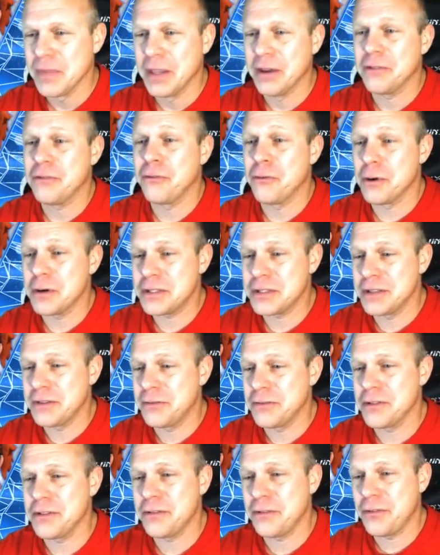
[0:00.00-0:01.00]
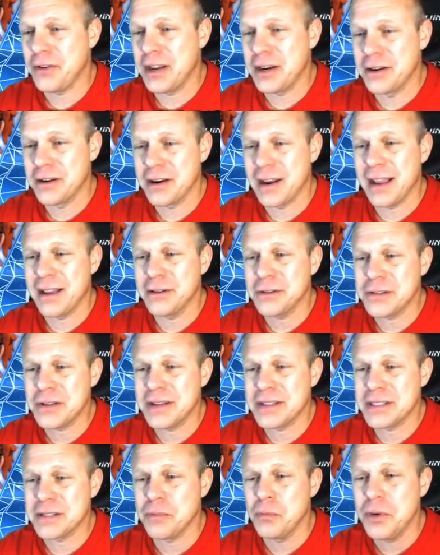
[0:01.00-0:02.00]
Unfortunately for the defender, I also
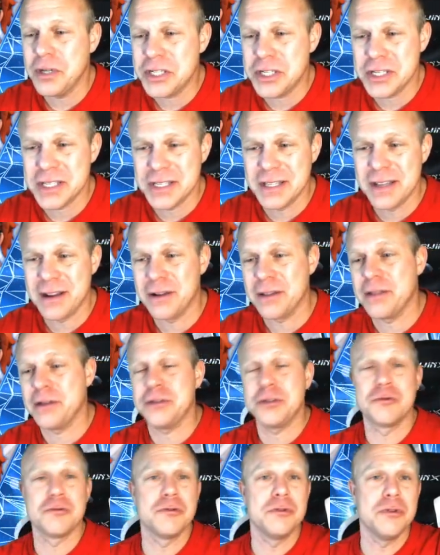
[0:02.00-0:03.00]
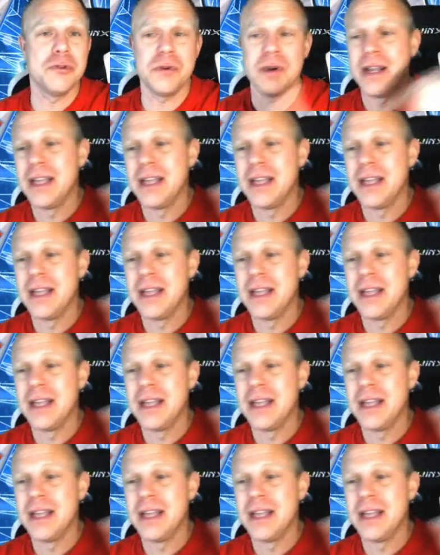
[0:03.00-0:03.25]
had some witches in there that drew